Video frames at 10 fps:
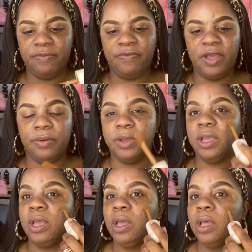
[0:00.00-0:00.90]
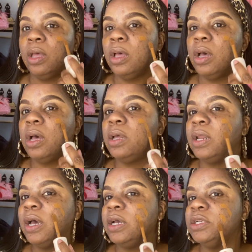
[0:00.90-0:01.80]
Very
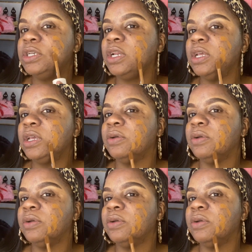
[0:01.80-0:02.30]
unhygienic.